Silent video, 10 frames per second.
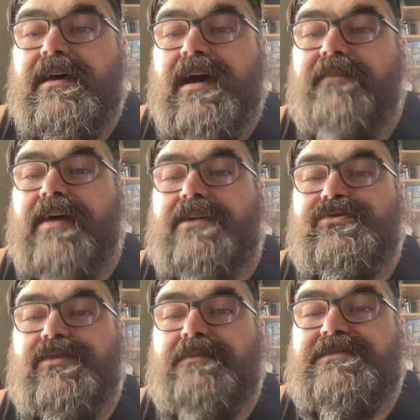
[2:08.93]
I've had
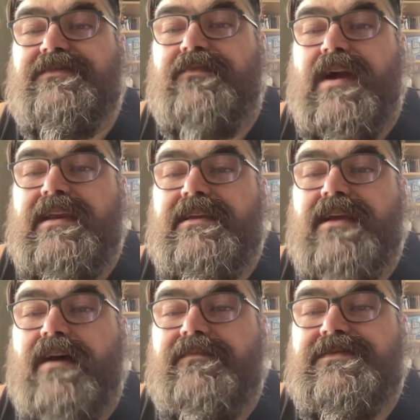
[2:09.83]
dreams of writing
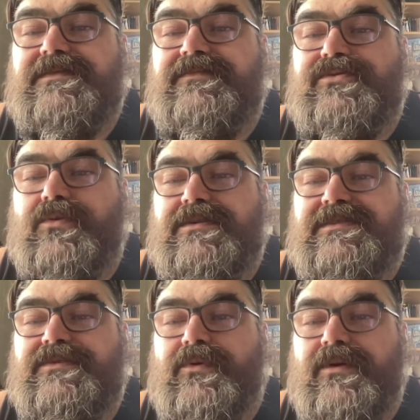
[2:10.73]
novels of short
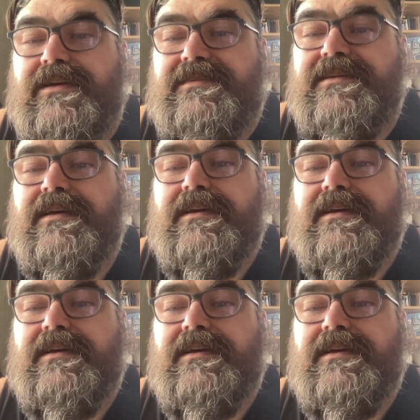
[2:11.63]
stories.